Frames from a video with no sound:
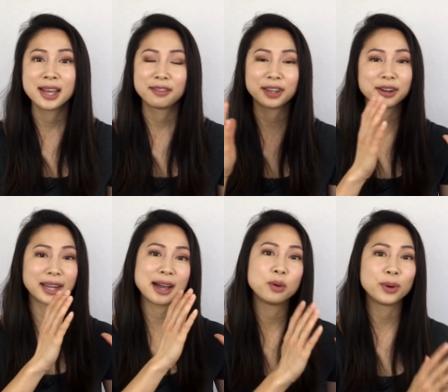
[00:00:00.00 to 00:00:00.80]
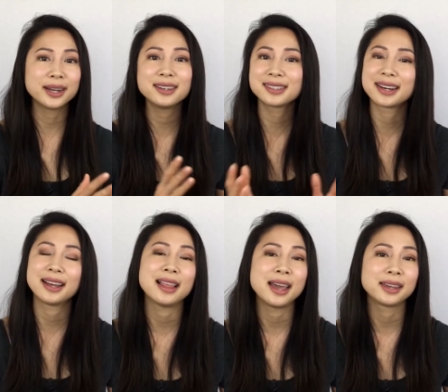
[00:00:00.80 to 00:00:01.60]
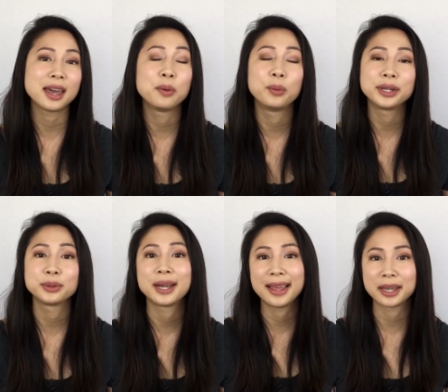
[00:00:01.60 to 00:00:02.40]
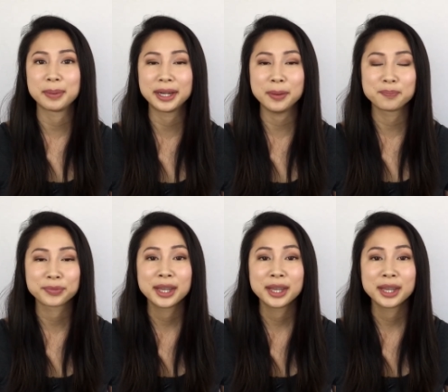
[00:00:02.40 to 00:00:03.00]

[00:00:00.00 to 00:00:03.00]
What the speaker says: figuring out what it is that I like and what do I like about it.